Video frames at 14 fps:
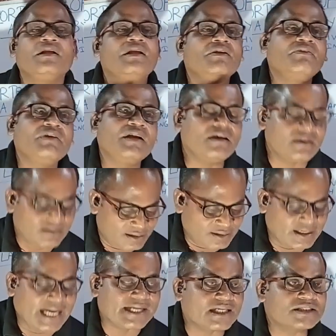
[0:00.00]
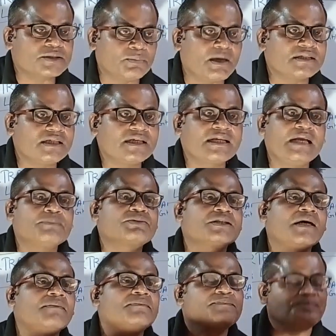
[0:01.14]
Even writer's mother gave
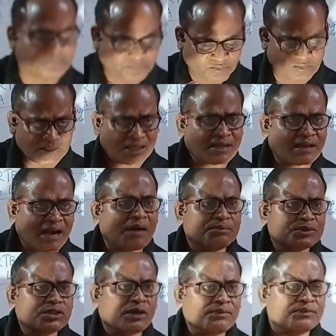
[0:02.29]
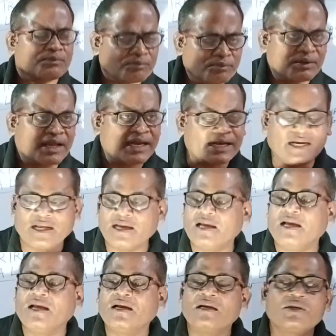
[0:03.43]
some crumbs of bread
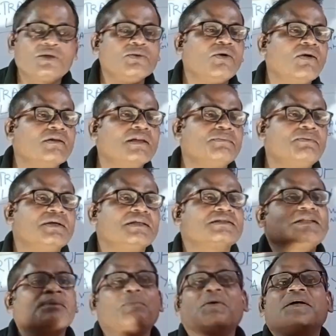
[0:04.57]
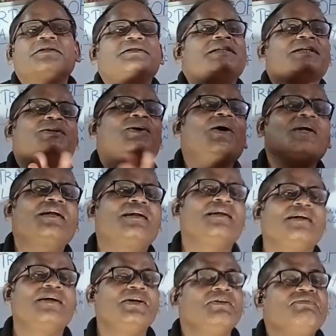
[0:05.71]
to all the birds. The birds did not
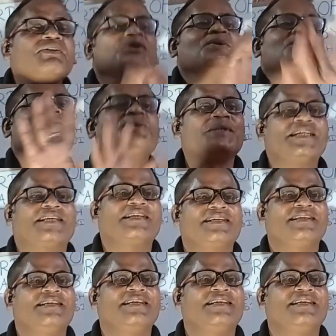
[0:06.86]
refuse to it.